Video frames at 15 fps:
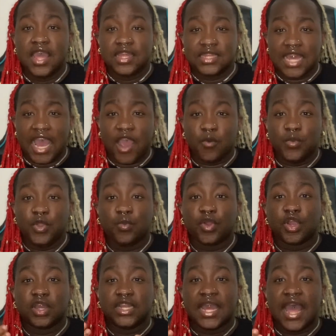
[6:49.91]
that we
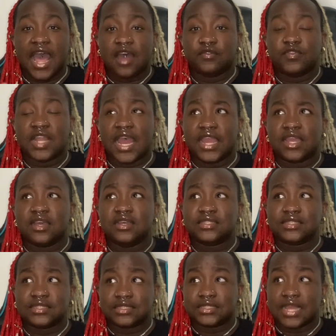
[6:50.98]
were gonna have like a
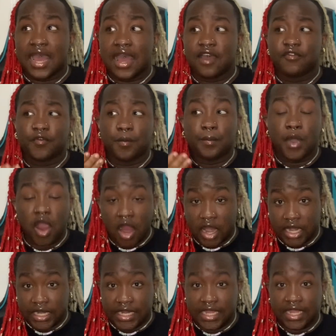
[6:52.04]
staff
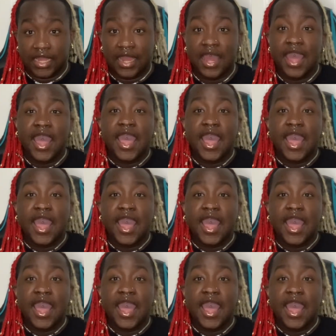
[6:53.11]
party,